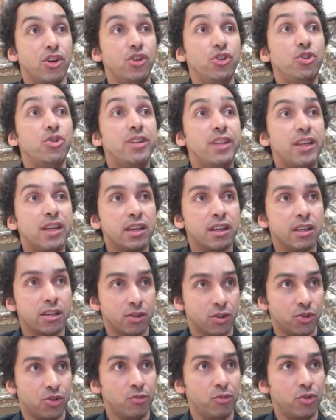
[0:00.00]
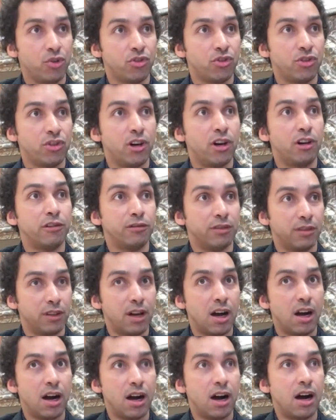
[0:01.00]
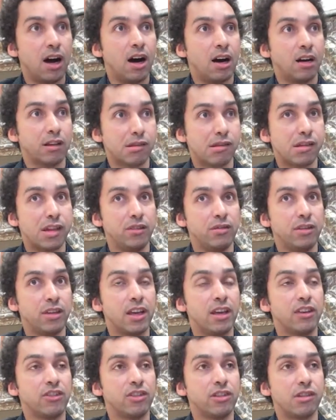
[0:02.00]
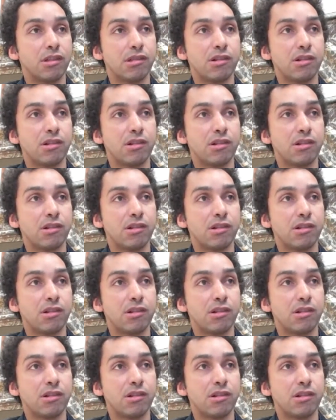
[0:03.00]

unique contribution of arts education.